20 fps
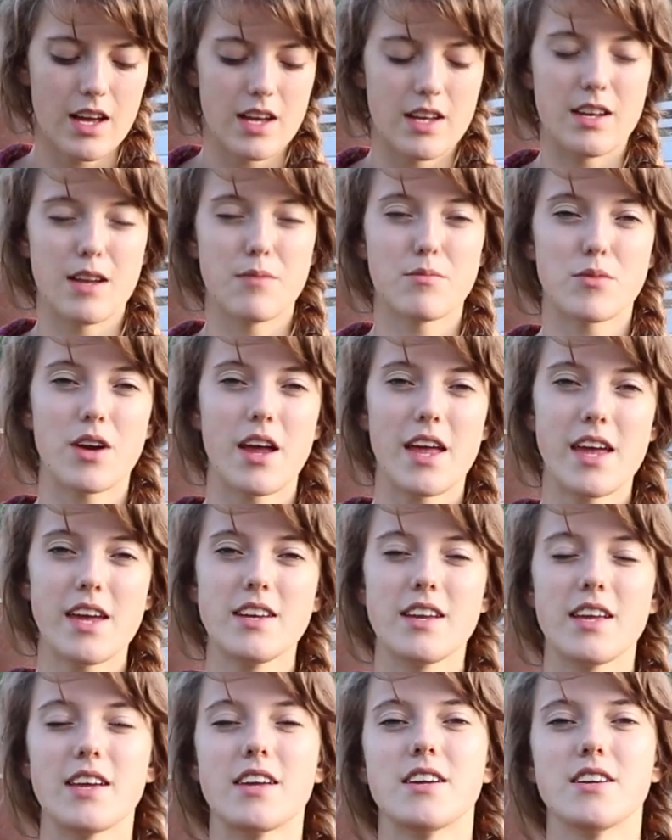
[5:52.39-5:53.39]
Number
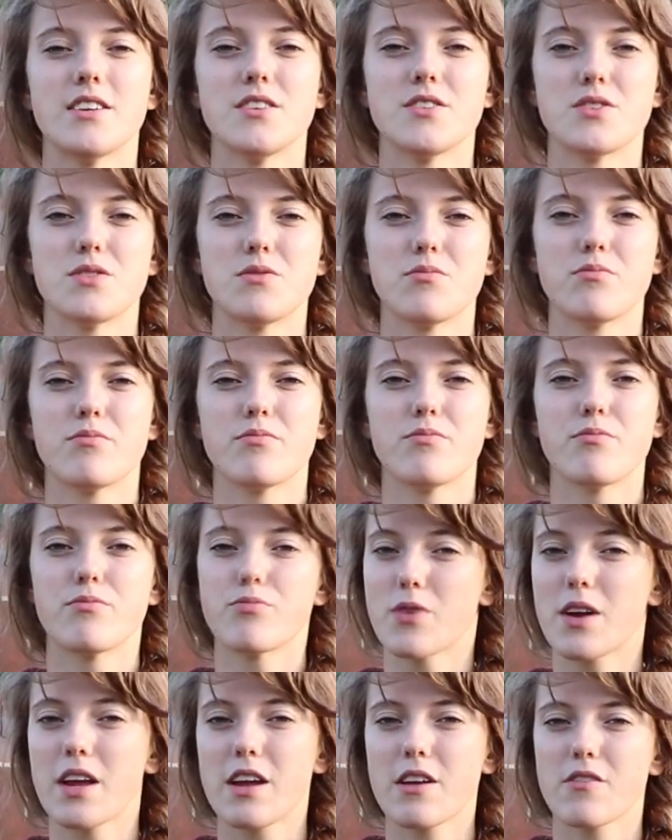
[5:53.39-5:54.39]
8 is
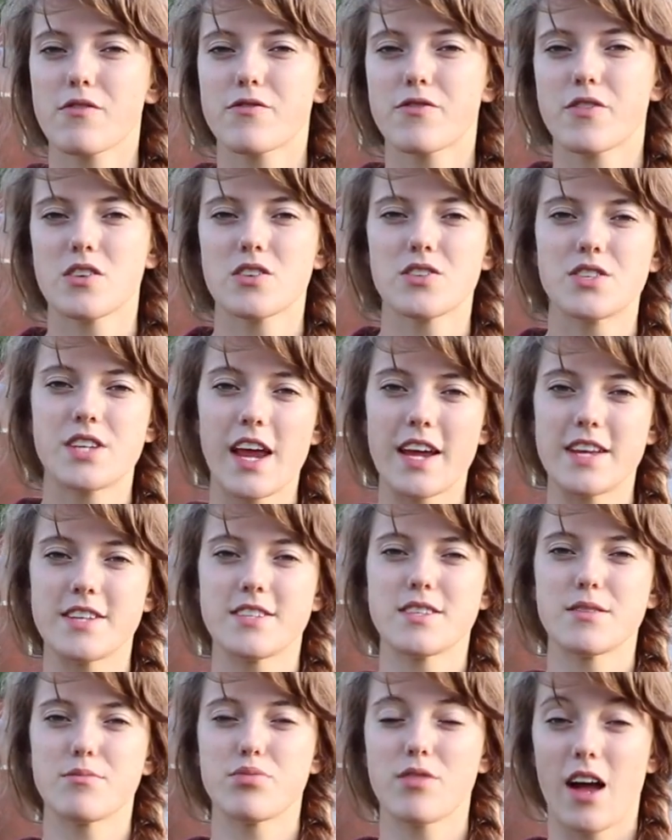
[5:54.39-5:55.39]
bring first aid
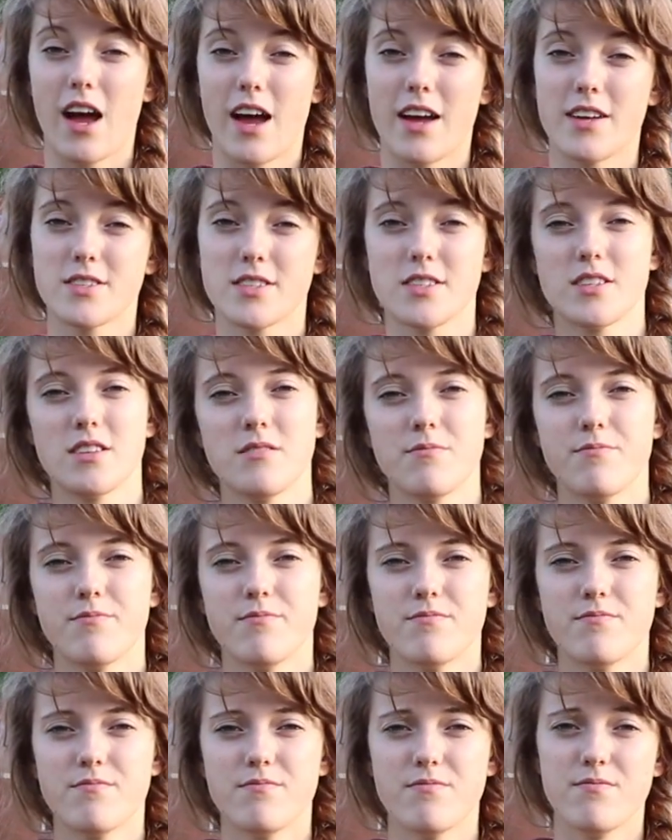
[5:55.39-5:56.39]
supplies.
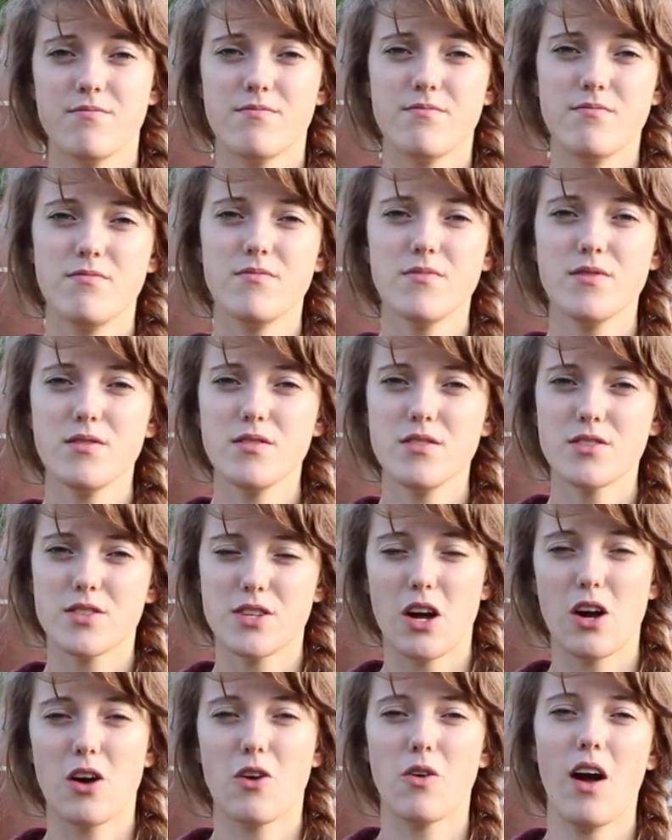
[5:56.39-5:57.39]

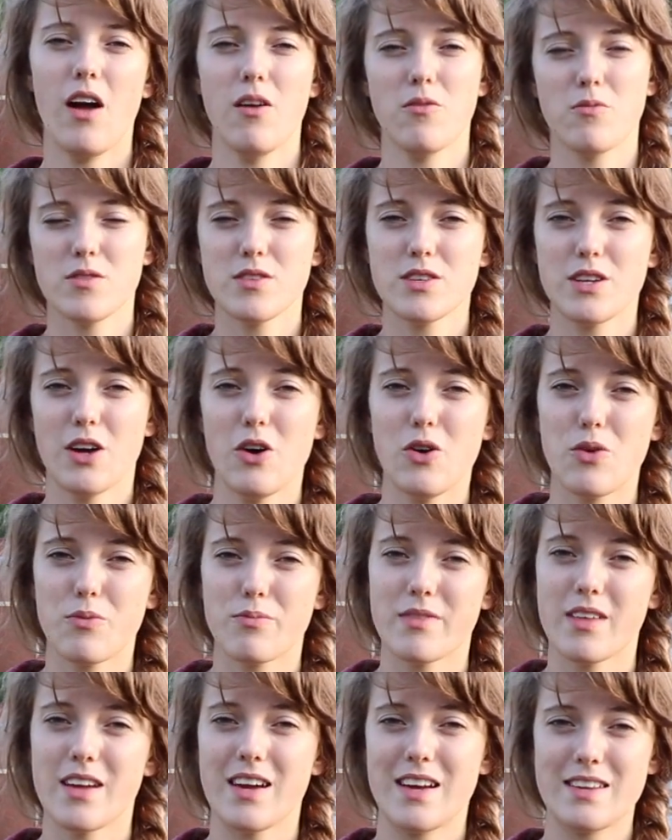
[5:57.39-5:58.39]
So I really
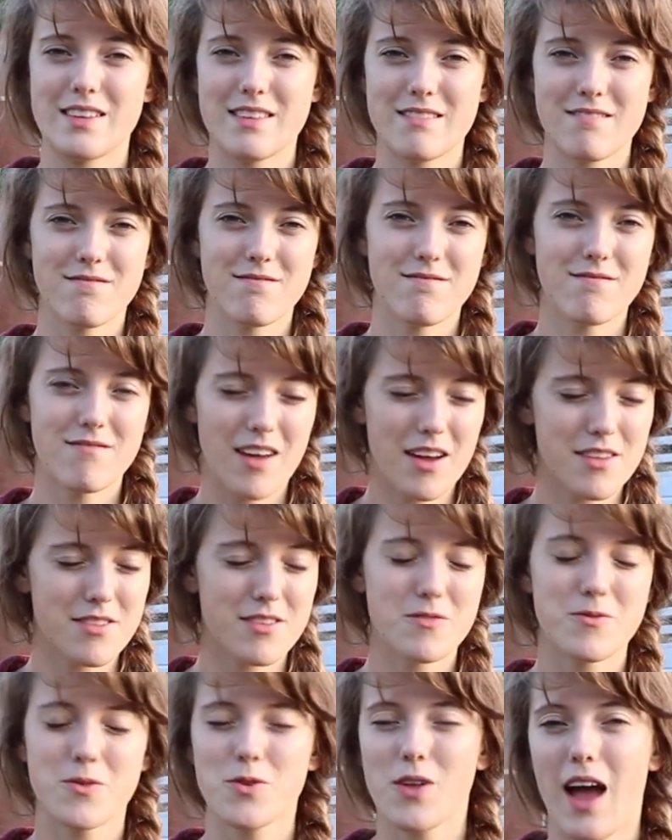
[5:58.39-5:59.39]
hope that
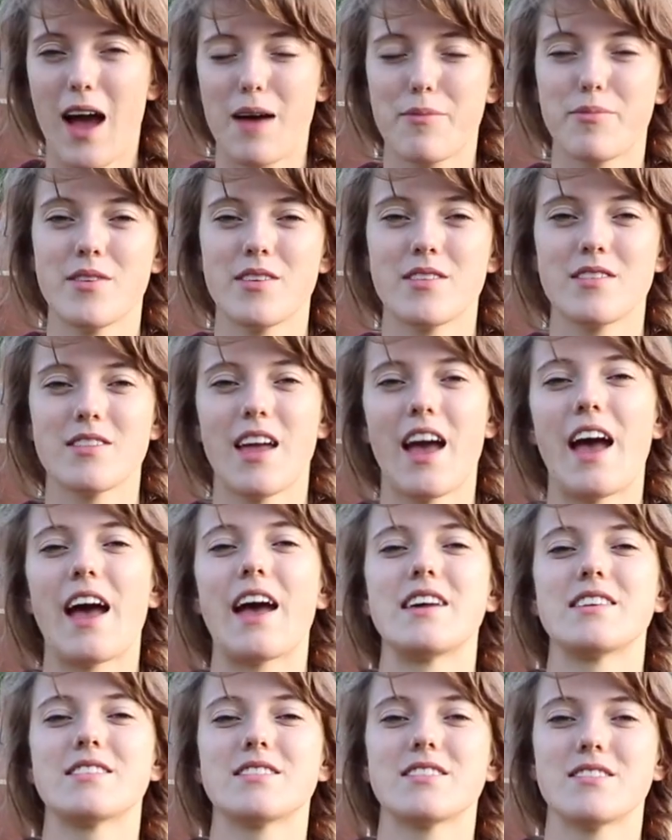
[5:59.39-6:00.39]
nothing will happen
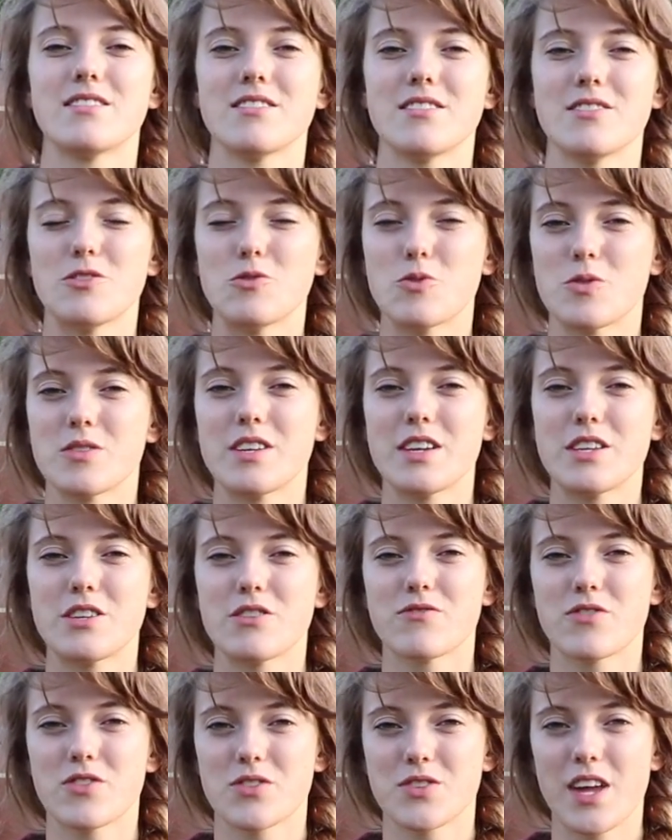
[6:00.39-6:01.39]
that you will need
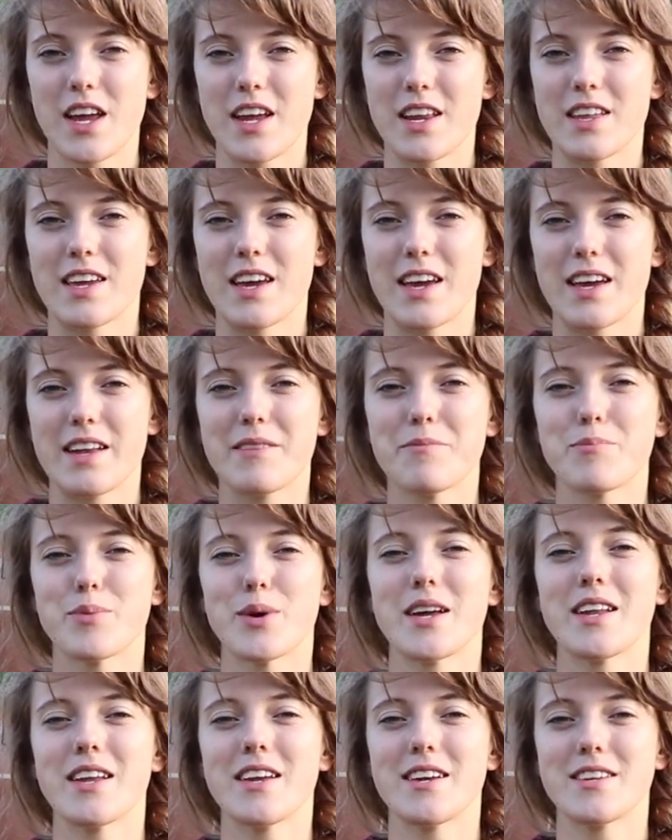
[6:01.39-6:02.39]
your first aid kit,
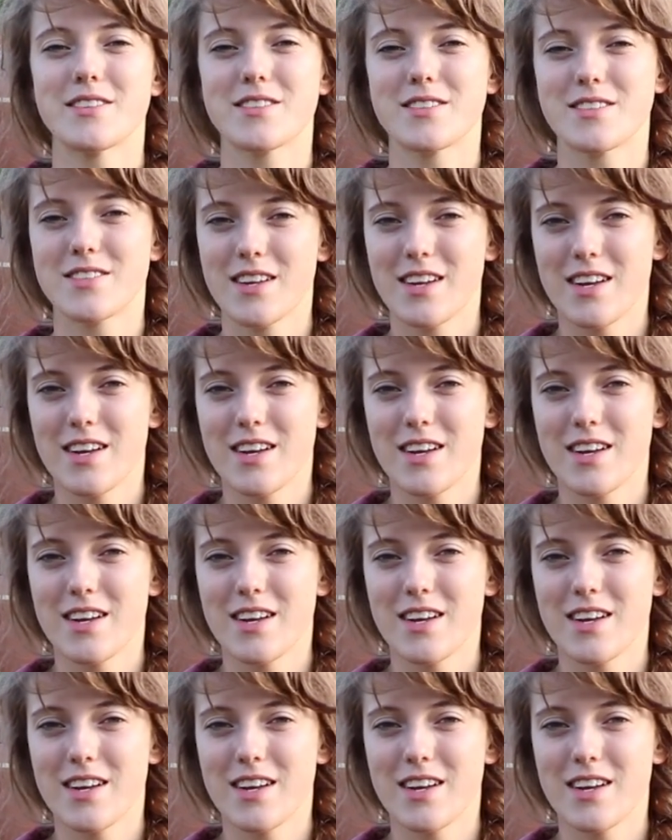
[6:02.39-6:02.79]
but it's